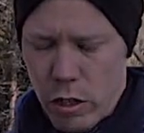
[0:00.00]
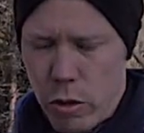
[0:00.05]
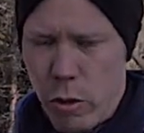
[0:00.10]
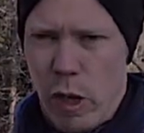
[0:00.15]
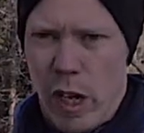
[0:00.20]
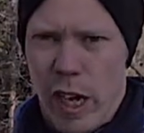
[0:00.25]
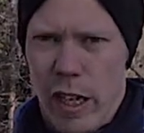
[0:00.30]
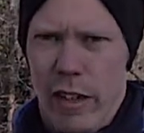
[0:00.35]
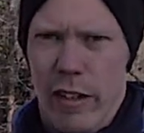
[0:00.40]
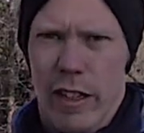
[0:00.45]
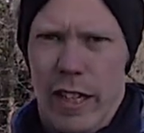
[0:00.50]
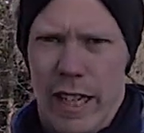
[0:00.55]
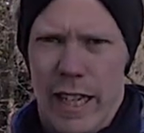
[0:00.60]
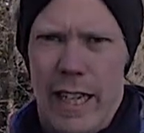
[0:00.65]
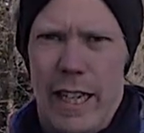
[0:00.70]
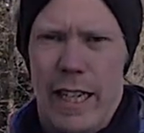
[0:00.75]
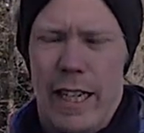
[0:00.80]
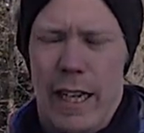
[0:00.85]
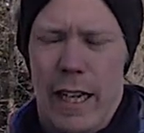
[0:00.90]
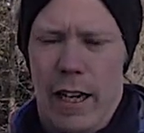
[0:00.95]
were kind of the
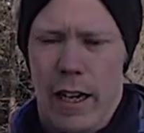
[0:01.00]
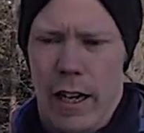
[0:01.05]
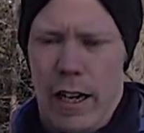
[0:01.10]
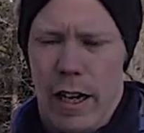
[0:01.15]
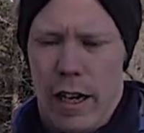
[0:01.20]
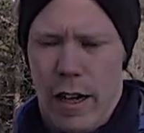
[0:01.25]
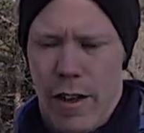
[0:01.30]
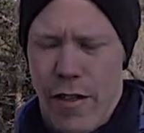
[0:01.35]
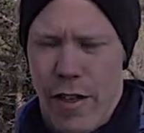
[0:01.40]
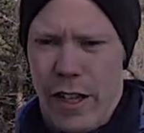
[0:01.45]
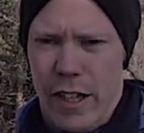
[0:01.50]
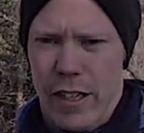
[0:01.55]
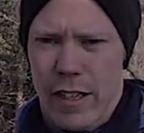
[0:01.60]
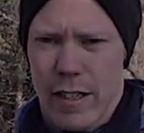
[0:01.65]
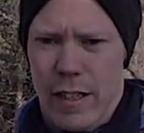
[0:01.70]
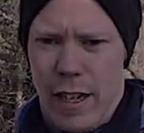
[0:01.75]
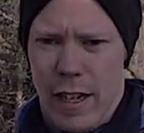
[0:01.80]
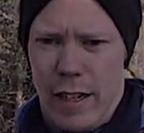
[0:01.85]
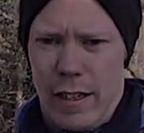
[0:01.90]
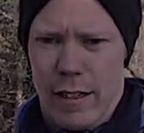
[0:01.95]
key things
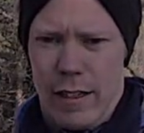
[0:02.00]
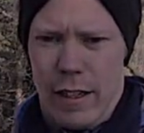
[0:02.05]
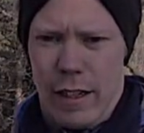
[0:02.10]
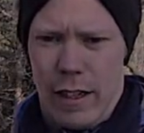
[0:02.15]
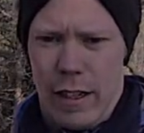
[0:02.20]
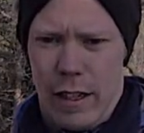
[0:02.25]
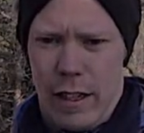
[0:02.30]
that